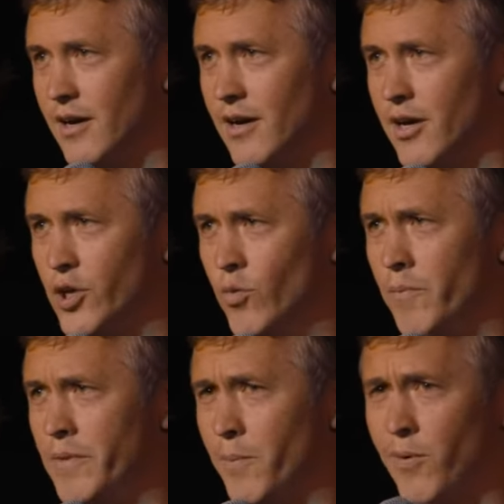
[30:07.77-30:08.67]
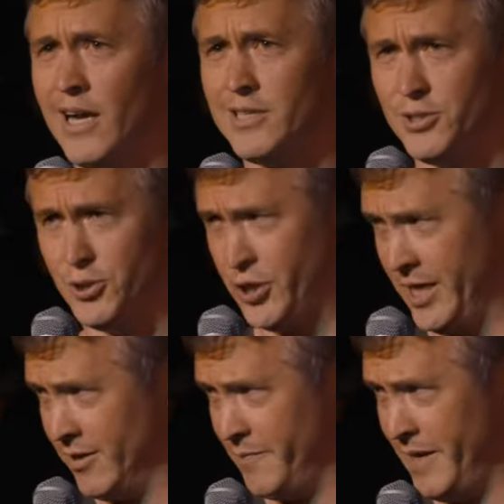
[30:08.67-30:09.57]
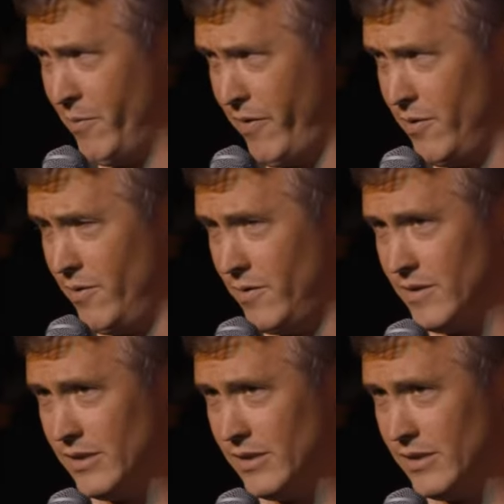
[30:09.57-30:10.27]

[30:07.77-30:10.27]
uh, you want me to practice cheating on me with you?